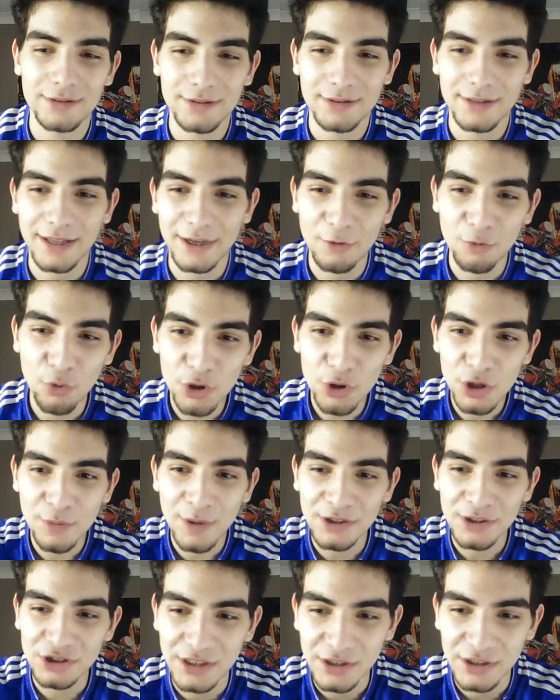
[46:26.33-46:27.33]
Like, what are you
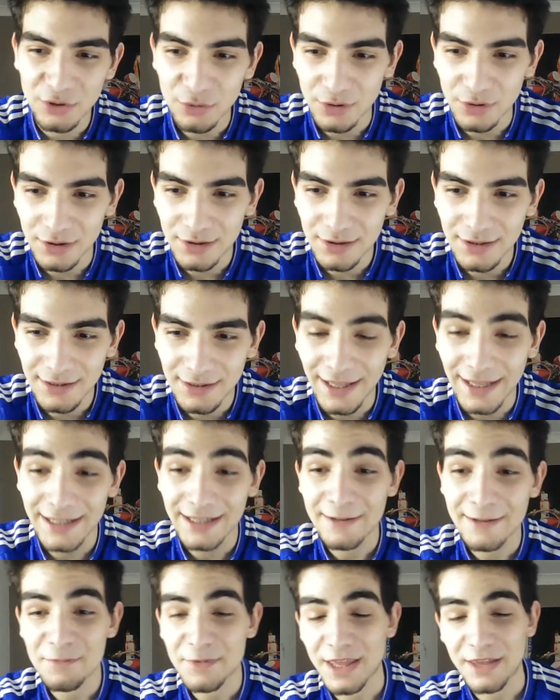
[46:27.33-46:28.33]
actually doing? Like,
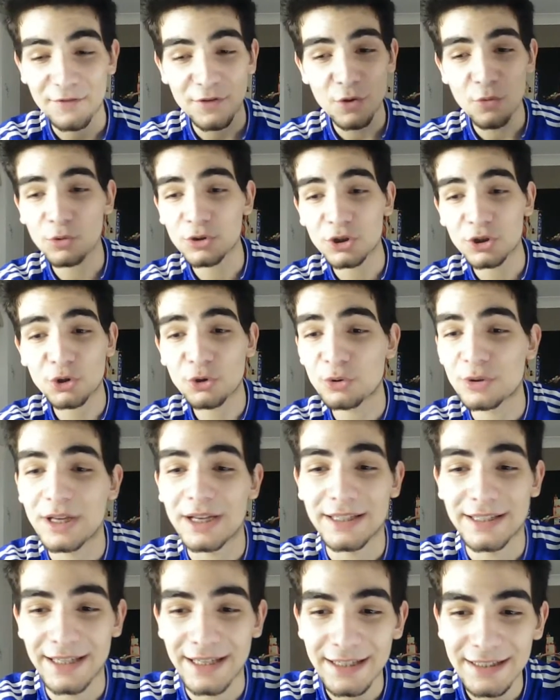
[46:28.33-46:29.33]
if you want to do
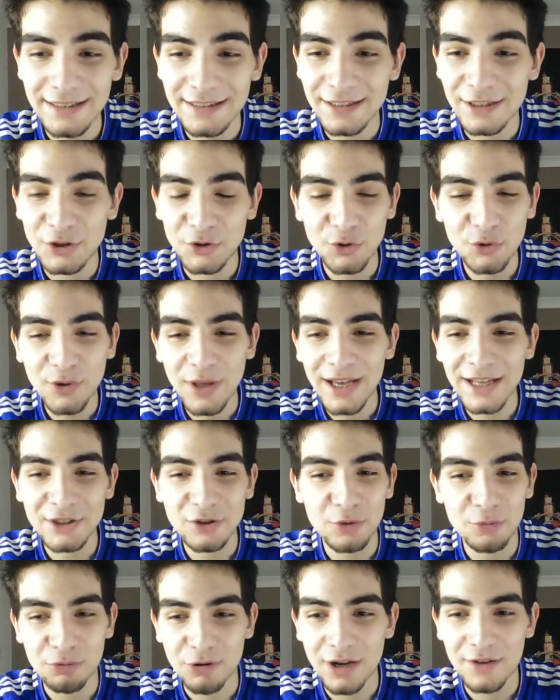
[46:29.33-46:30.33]
that, yeah, do that in
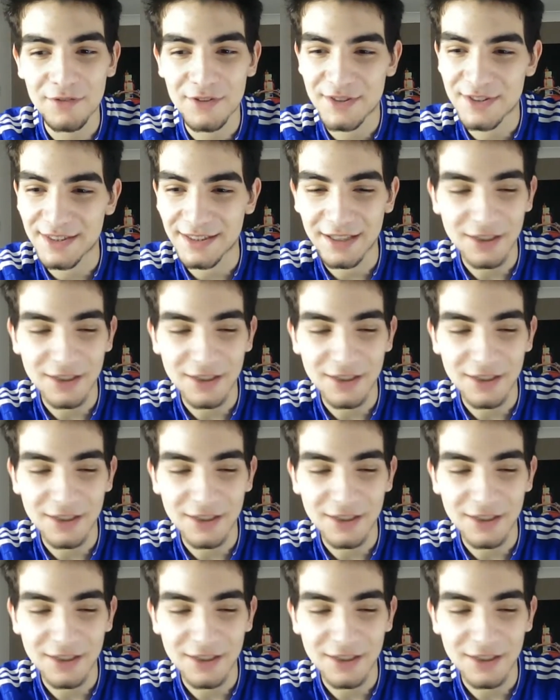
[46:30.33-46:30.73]
your privacy.